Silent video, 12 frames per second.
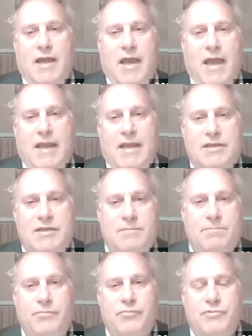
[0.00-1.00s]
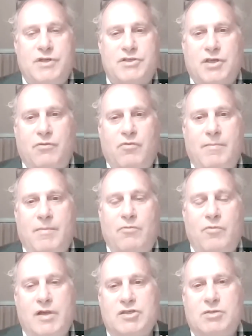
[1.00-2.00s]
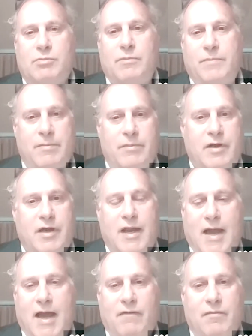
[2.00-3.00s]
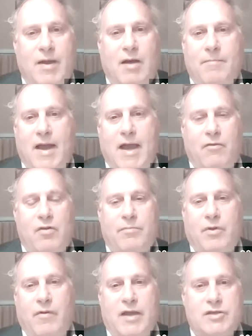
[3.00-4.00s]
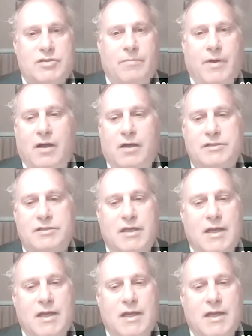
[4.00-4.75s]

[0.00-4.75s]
any disagreement reasonable people can have about macro immigration policy.